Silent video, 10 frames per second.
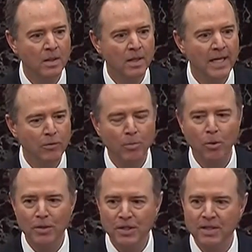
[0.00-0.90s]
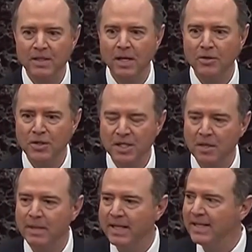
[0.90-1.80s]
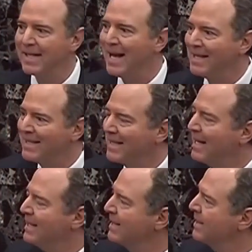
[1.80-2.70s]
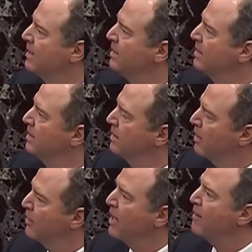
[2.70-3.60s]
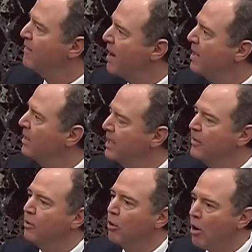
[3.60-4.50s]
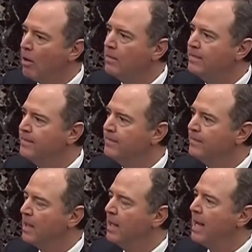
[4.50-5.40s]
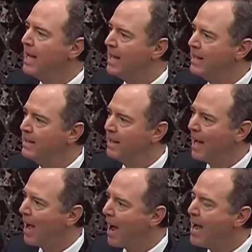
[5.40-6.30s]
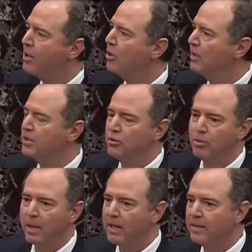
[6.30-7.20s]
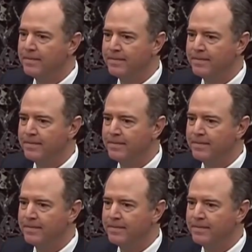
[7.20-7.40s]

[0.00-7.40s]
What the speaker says: he reports to the intelligence committees and says they're violating the law. And I don't know what to do about it.